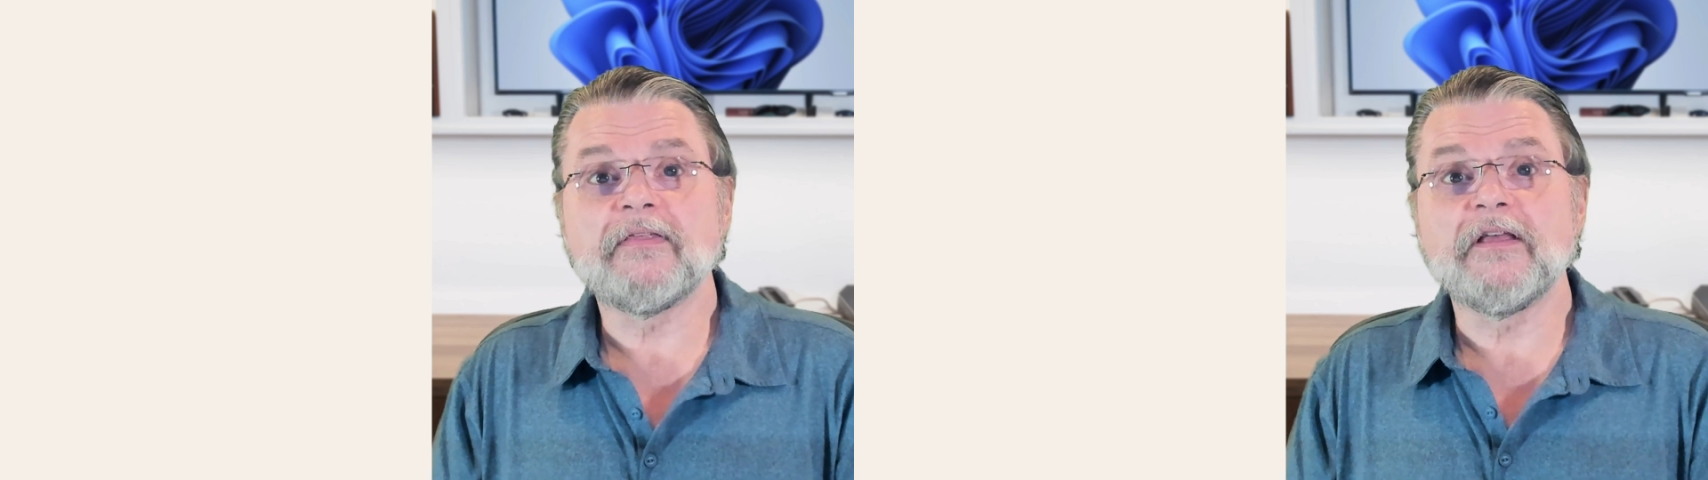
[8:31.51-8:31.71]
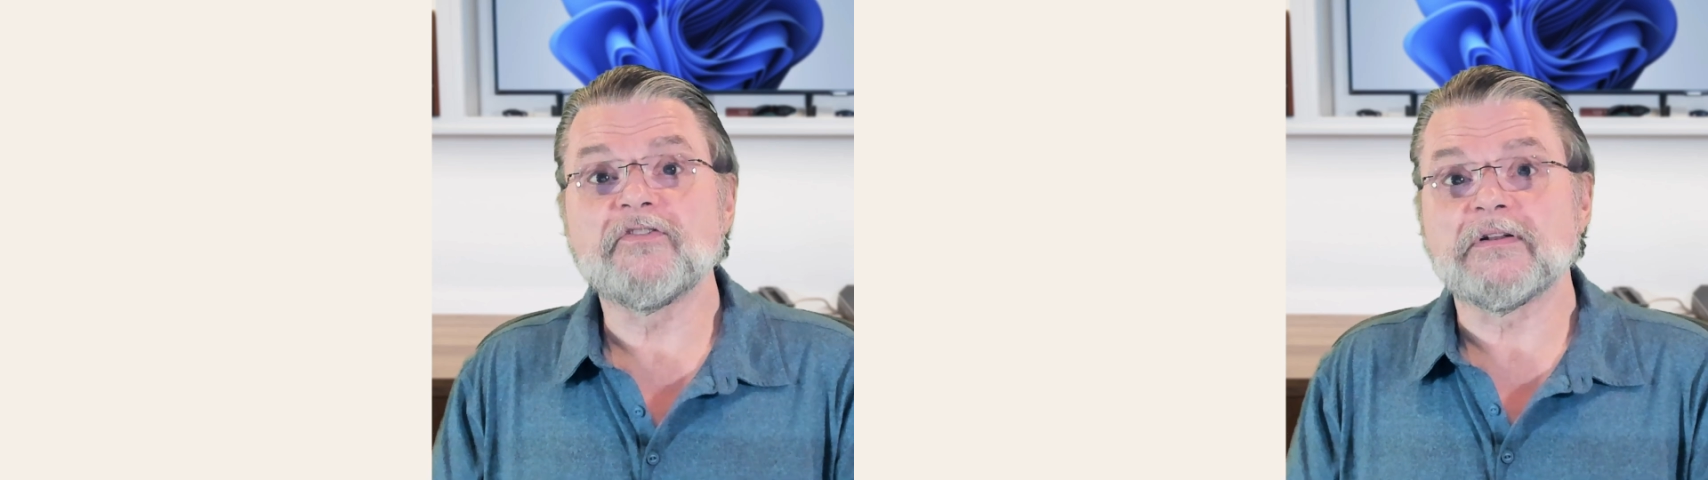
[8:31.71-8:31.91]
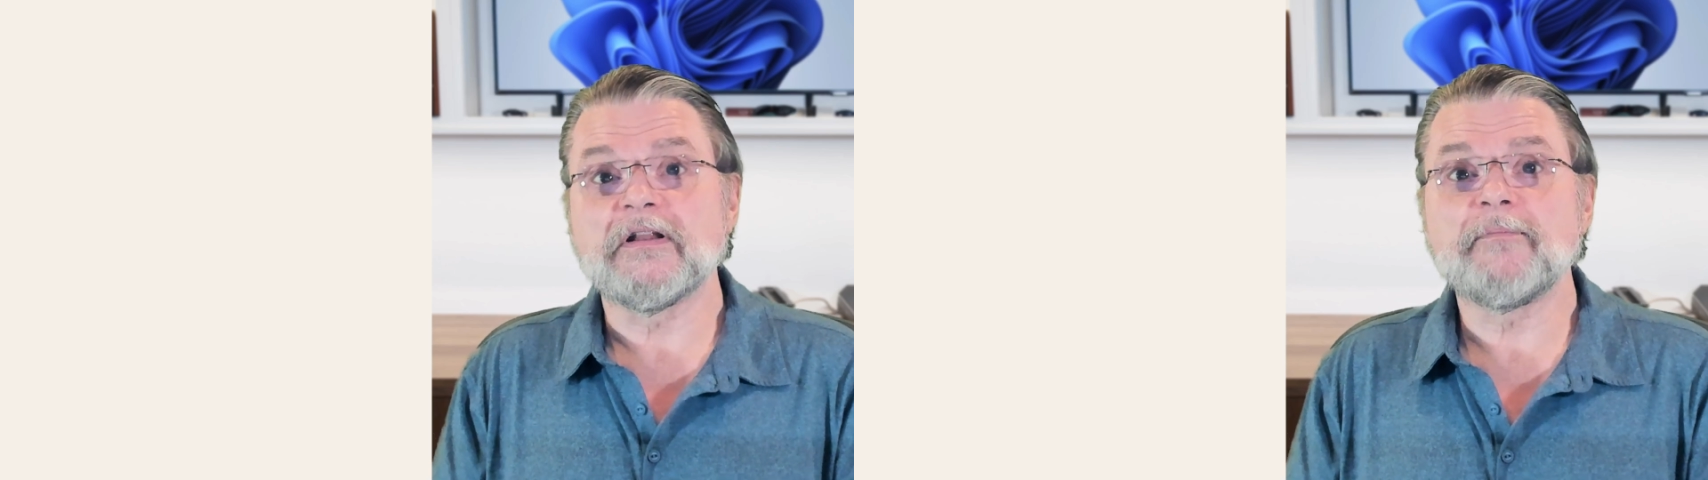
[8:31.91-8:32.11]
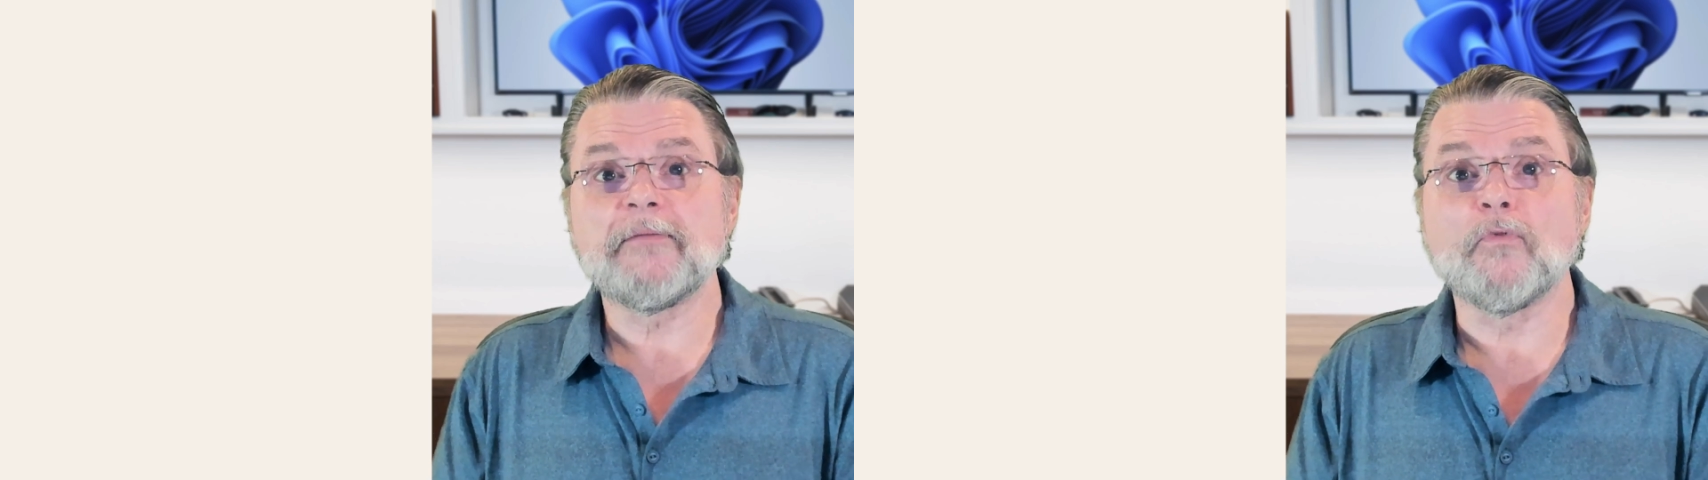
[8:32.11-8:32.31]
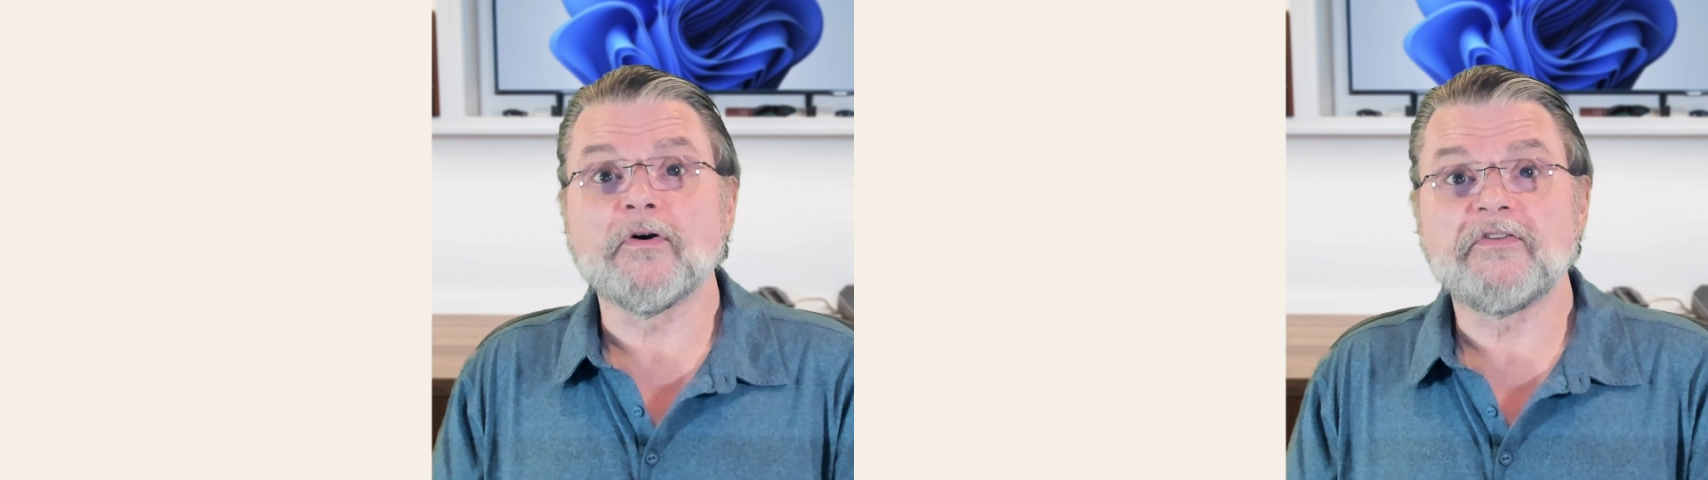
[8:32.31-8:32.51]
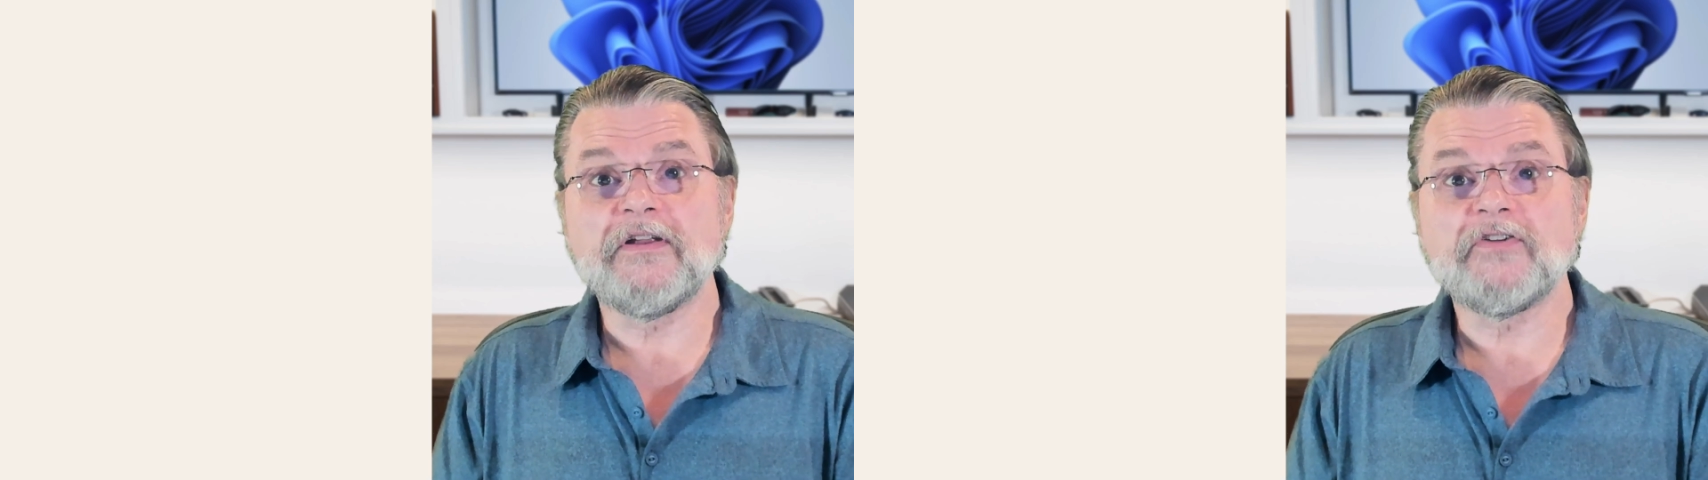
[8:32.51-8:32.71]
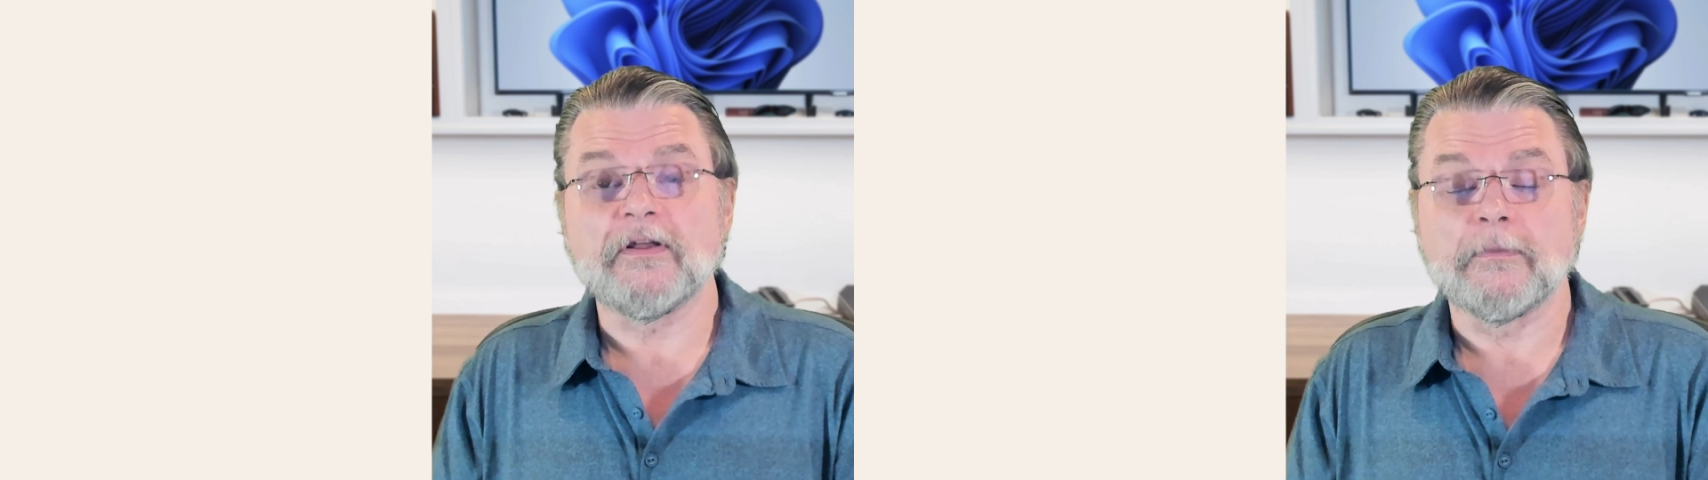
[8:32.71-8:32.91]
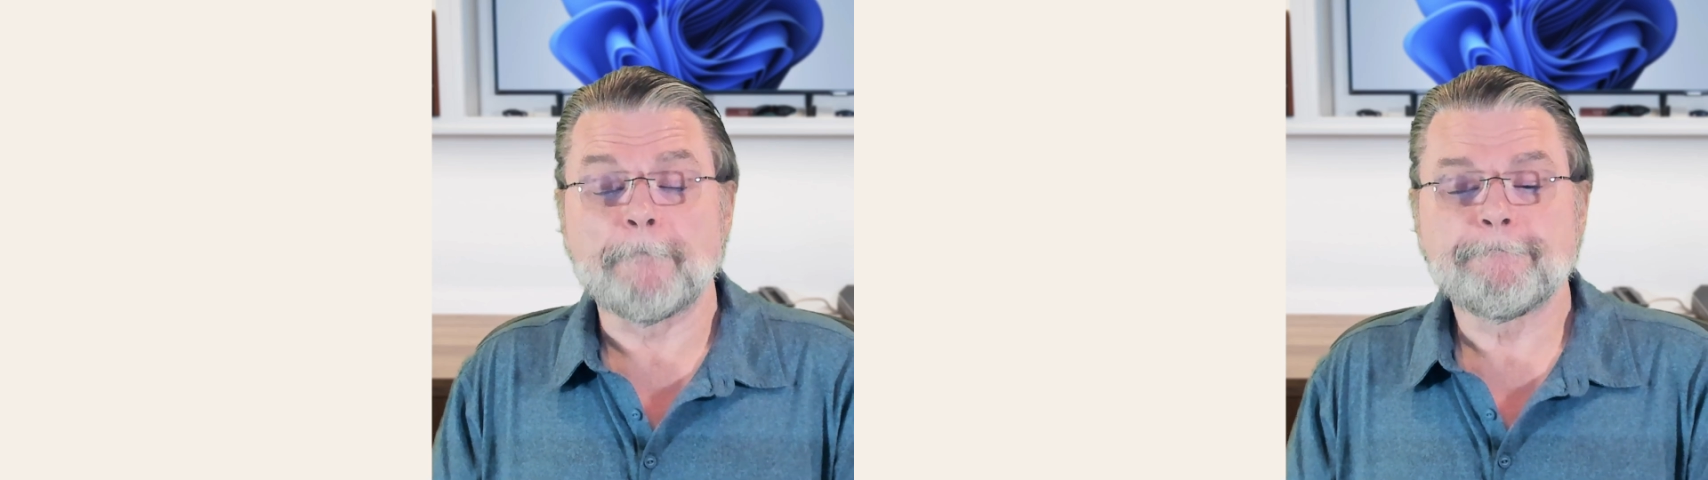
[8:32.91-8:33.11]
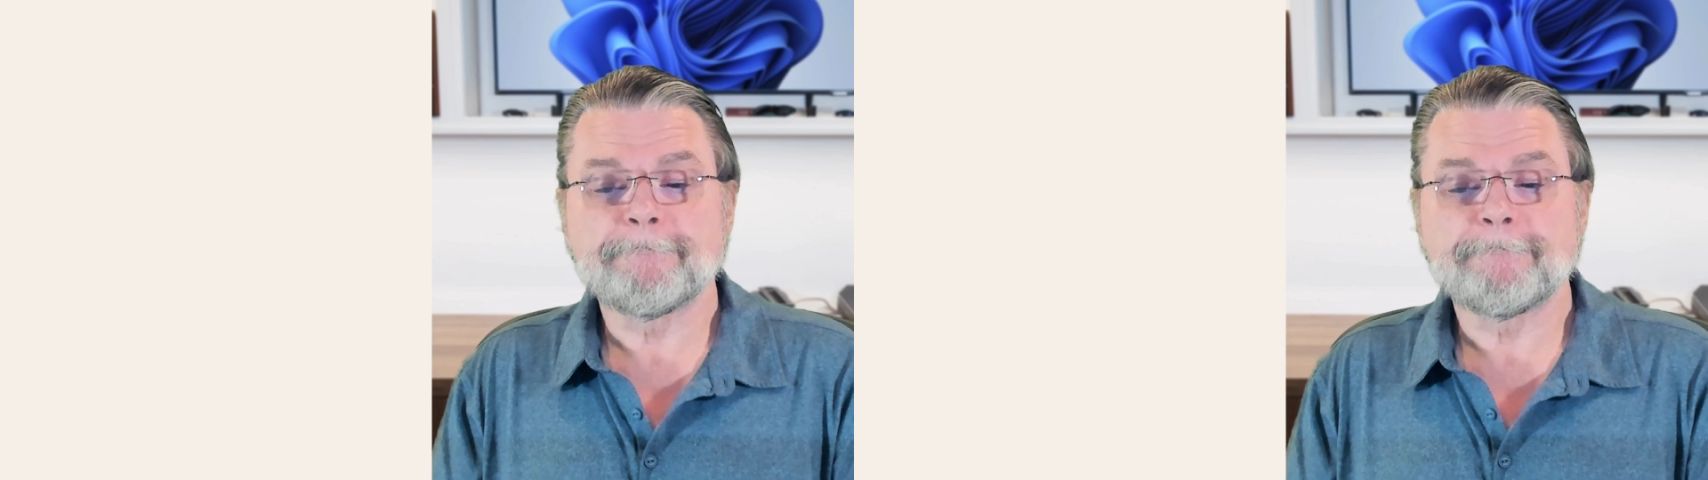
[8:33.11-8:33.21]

things a little bit more detail,